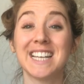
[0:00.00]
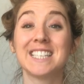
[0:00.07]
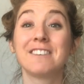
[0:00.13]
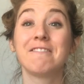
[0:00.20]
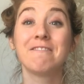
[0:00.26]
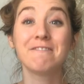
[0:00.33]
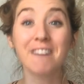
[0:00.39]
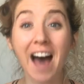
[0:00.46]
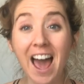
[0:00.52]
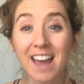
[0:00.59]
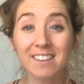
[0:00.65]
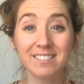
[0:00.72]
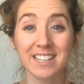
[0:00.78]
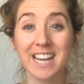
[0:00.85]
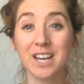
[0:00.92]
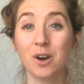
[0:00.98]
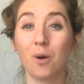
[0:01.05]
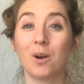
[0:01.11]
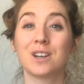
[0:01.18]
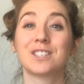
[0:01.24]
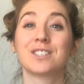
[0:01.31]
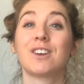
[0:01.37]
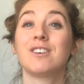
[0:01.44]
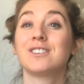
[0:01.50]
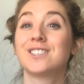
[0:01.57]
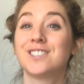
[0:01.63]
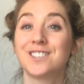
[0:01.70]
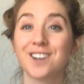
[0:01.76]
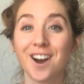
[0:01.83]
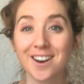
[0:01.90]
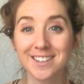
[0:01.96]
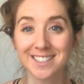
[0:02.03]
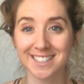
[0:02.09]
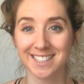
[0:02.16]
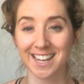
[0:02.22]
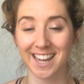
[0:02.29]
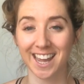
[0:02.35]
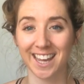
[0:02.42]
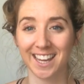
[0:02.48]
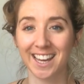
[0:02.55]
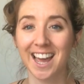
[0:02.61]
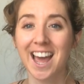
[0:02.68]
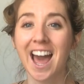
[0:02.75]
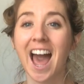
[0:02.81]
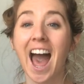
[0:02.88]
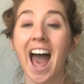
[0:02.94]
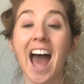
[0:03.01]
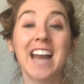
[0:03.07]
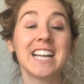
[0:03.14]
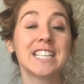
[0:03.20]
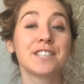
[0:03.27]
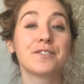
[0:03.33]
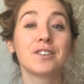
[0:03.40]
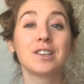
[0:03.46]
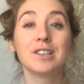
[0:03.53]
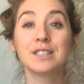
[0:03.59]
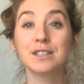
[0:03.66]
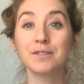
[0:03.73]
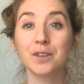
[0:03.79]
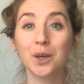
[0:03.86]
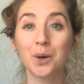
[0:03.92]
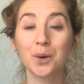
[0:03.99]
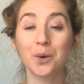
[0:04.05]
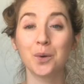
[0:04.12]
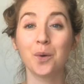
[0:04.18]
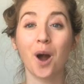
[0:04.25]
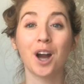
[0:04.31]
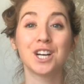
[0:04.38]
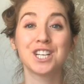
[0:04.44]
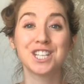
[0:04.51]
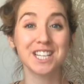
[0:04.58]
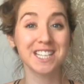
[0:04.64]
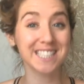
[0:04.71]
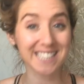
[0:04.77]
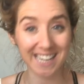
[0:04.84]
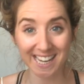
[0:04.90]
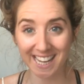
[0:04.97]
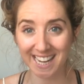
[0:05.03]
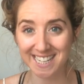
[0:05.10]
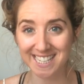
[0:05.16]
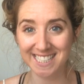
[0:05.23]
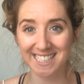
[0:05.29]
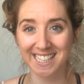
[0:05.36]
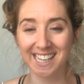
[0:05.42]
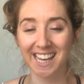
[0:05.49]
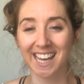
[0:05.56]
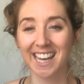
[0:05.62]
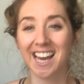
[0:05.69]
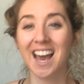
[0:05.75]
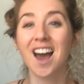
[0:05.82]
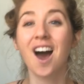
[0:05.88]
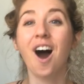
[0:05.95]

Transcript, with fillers: It's a five day course called Start Singing, and it's for those of you who are just getting into singing,